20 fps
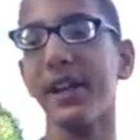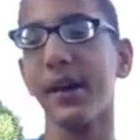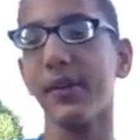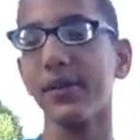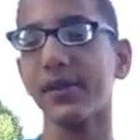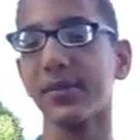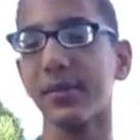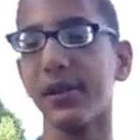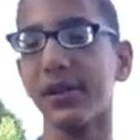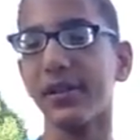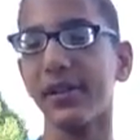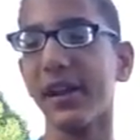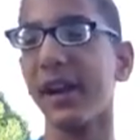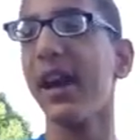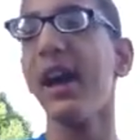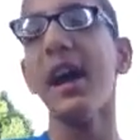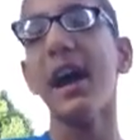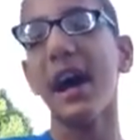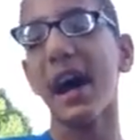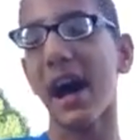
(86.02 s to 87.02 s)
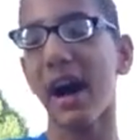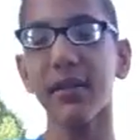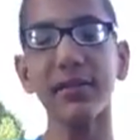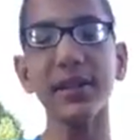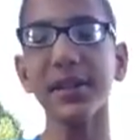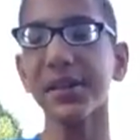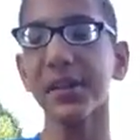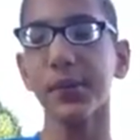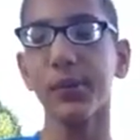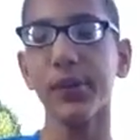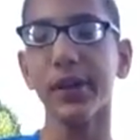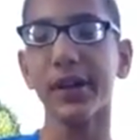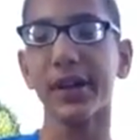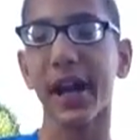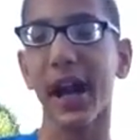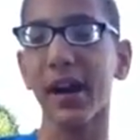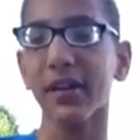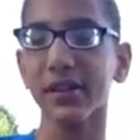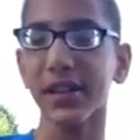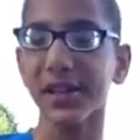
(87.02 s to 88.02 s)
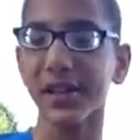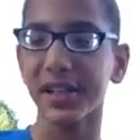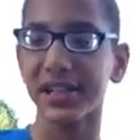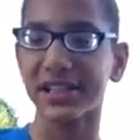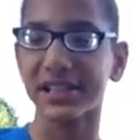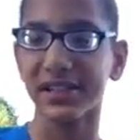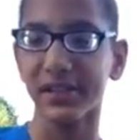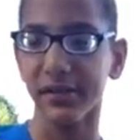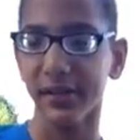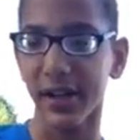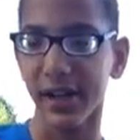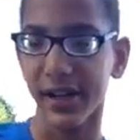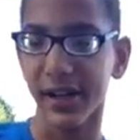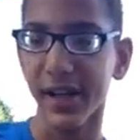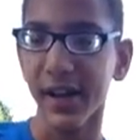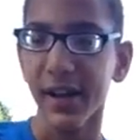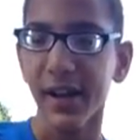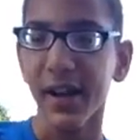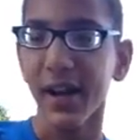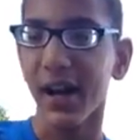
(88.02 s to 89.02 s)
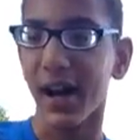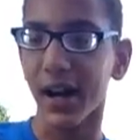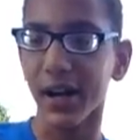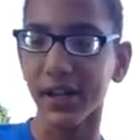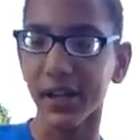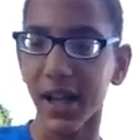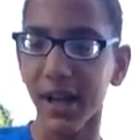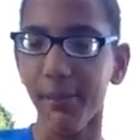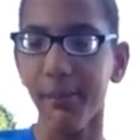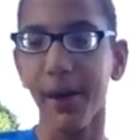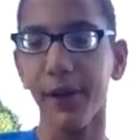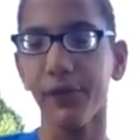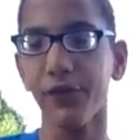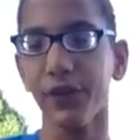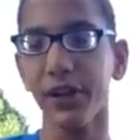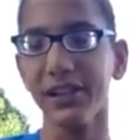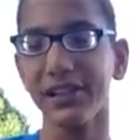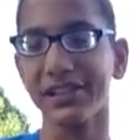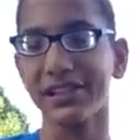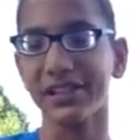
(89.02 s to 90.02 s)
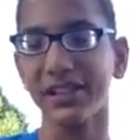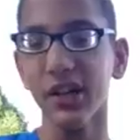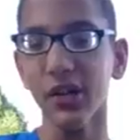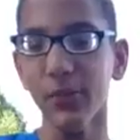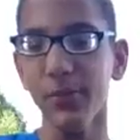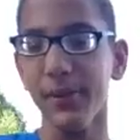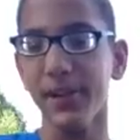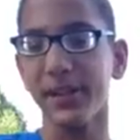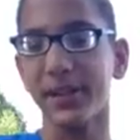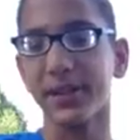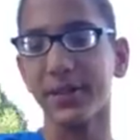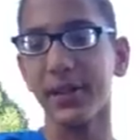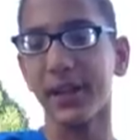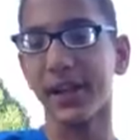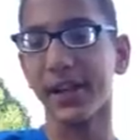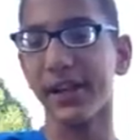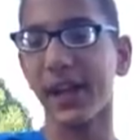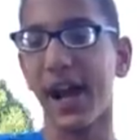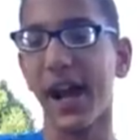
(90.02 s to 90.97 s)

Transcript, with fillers: And I was wondering, how does it work? How does it shoot? And I'm glad my friend showed me so I can